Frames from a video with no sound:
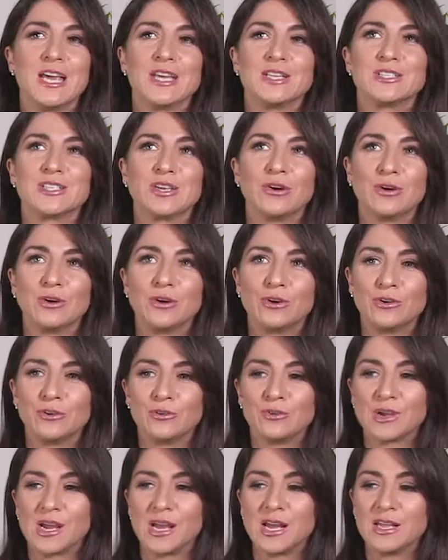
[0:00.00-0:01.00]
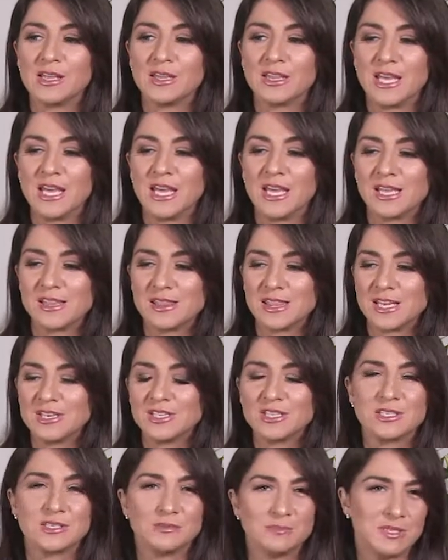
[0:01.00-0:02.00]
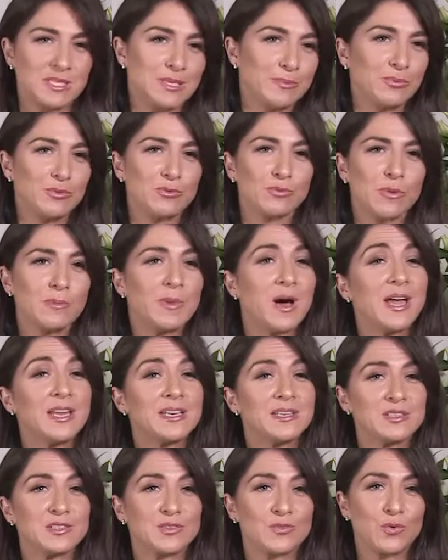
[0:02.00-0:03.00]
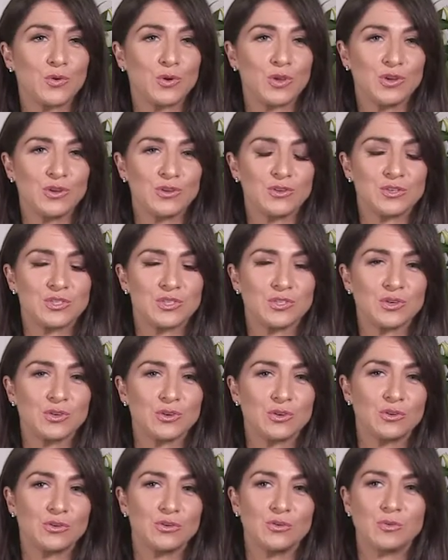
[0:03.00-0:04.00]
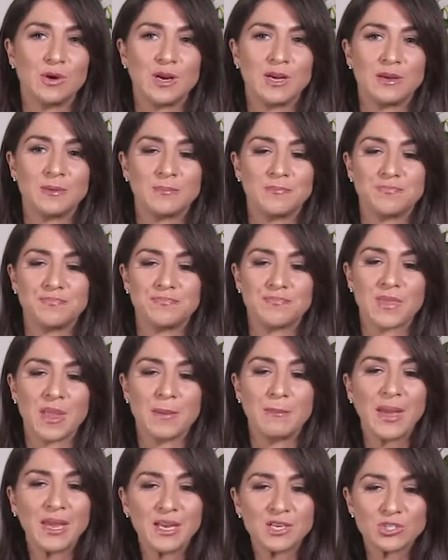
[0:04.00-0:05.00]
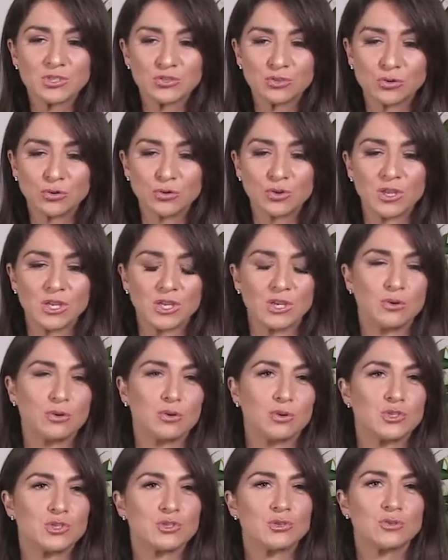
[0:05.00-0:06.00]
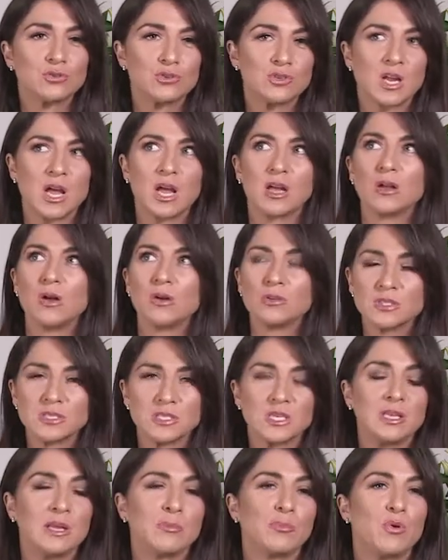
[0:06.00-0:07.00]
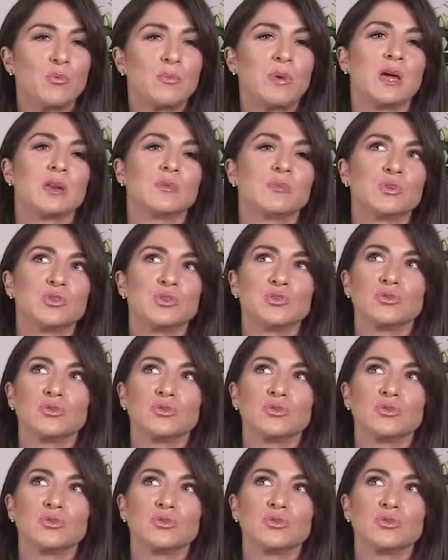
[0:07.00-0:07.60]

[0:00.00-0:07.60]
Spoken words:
So they're just some simple reminders for you to make sure that your children aren't constantly bombarded with